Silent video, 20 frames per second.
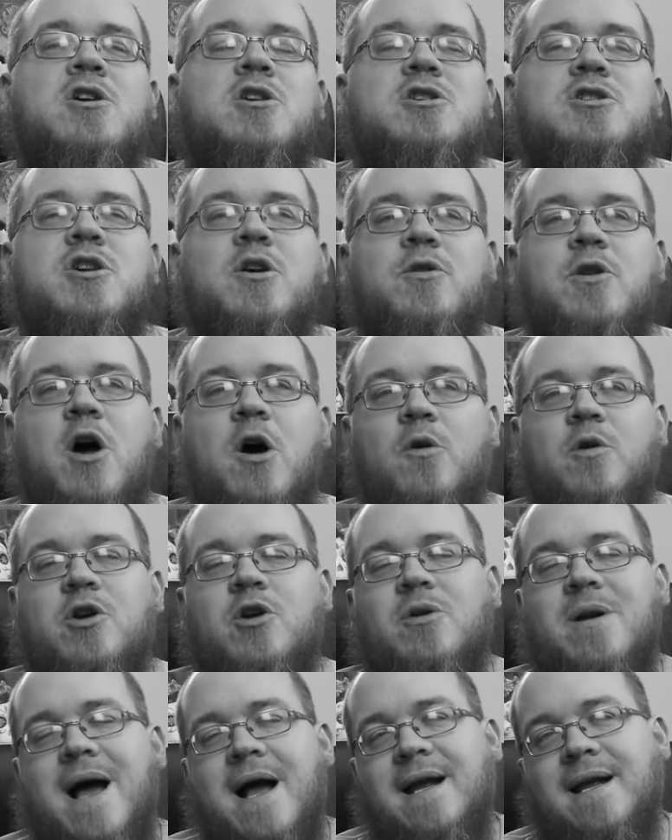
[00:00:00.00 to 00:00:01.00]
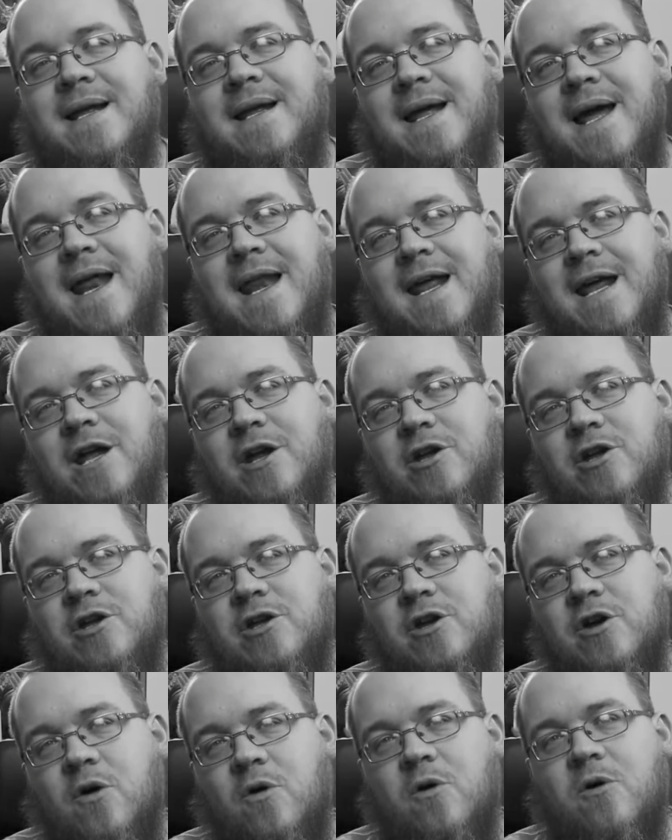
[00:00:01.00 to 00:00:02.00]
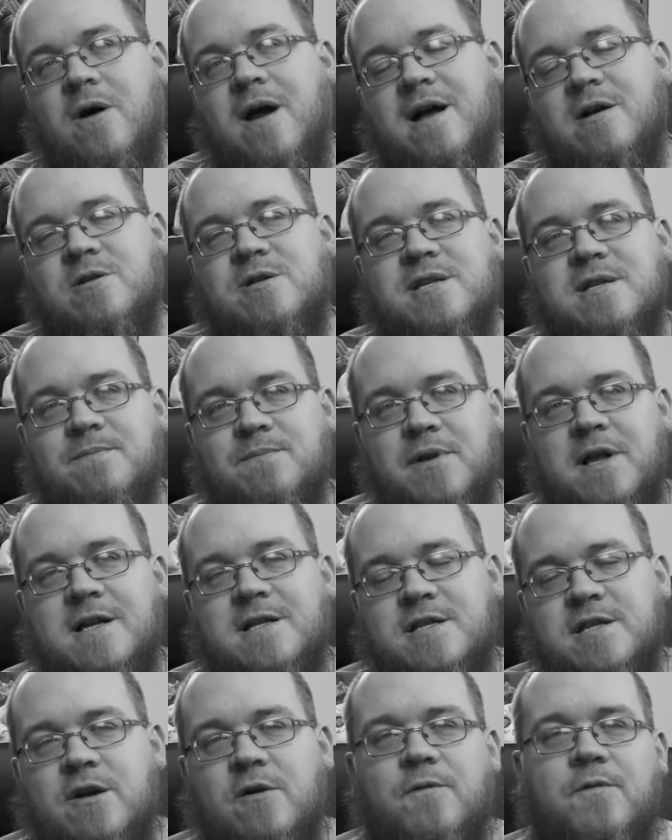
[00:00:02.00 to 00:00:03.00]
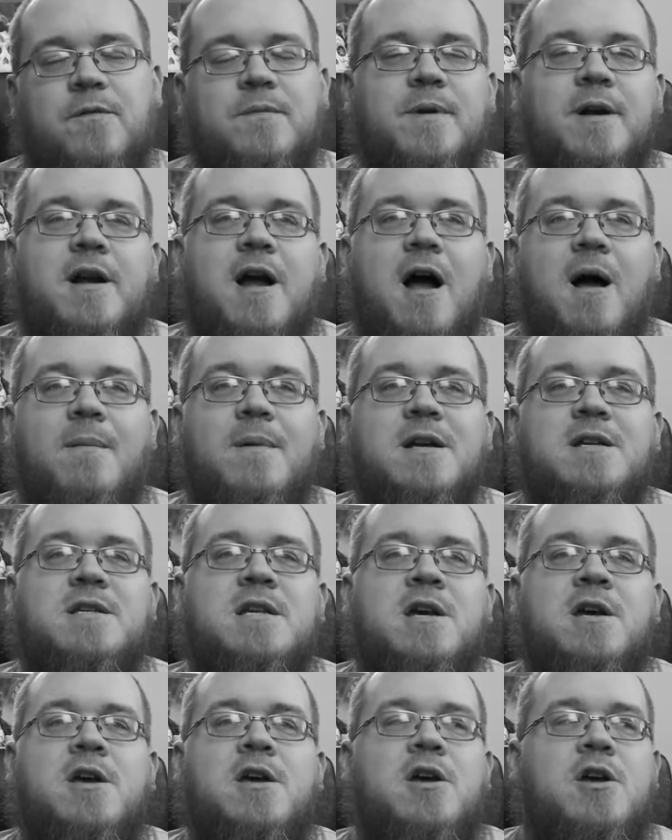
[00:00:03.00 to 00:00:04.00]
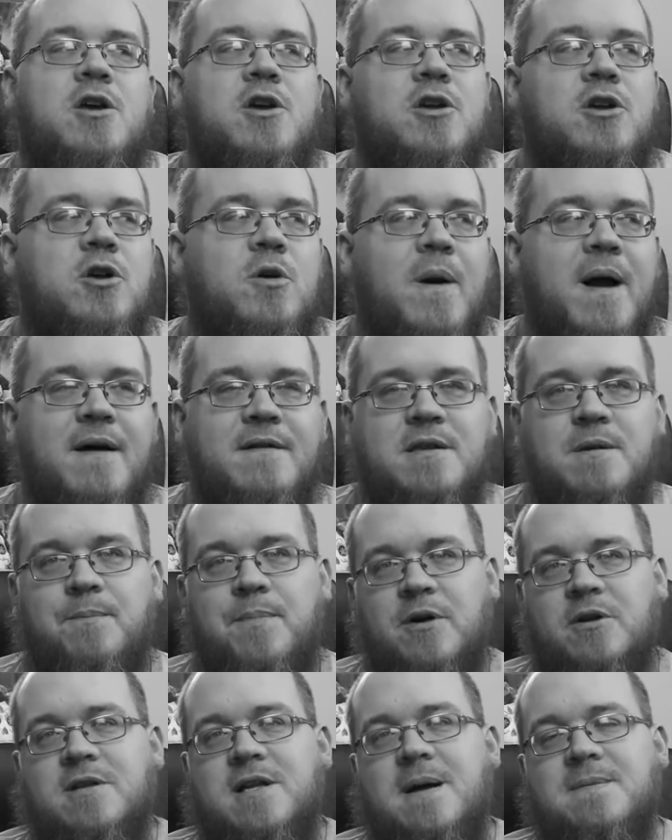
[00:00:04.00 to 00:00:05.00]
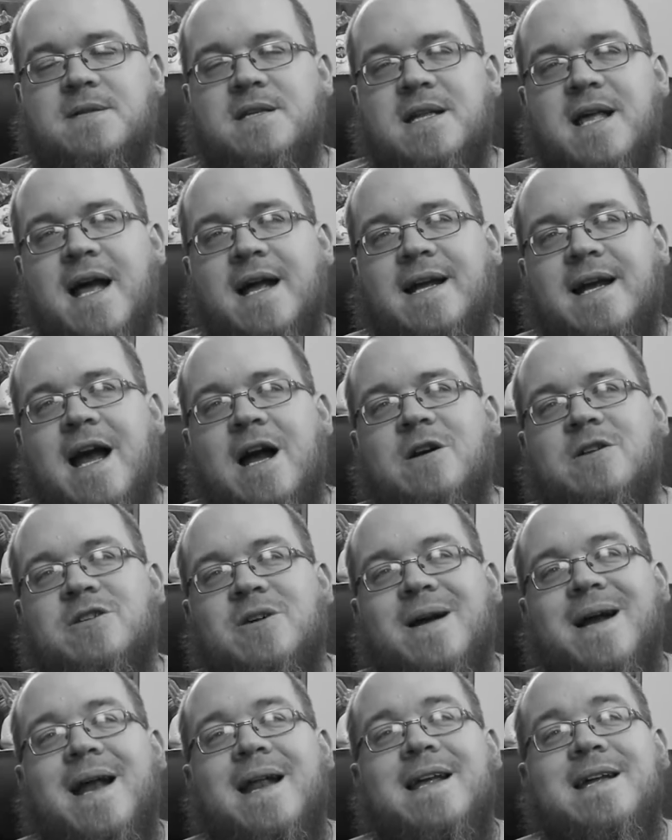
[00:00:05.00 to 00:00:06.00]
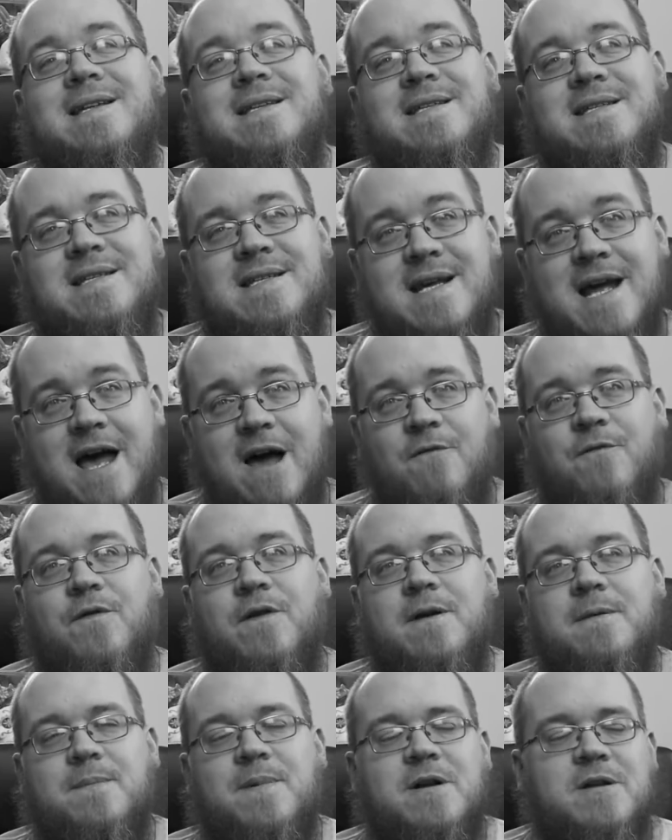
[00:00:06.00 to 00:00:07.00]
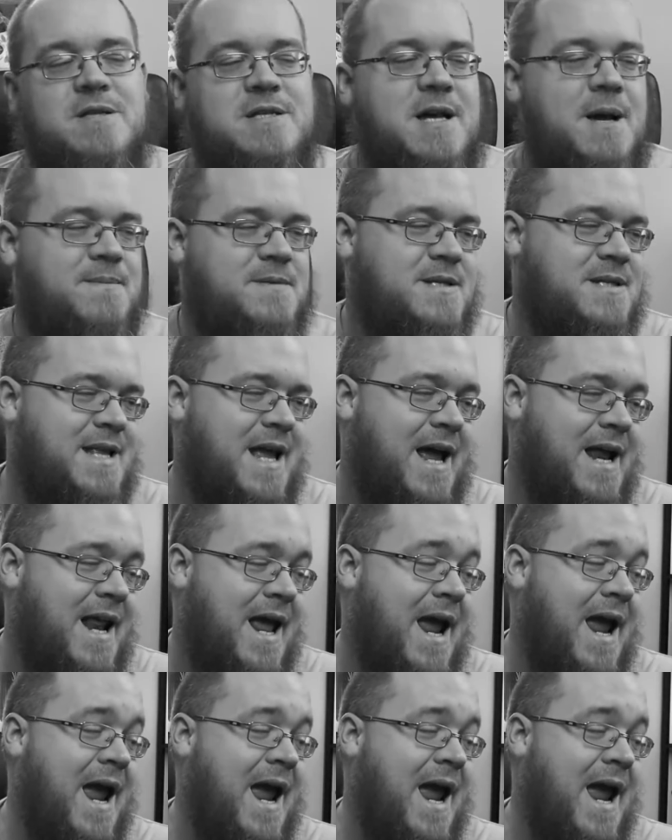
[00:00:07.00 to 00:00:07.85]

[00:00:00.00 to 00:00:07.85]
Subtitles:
So no, you're not getting your Elsa Bloodstone from the comics. You have to build up to that character, and it definitely builds up to that.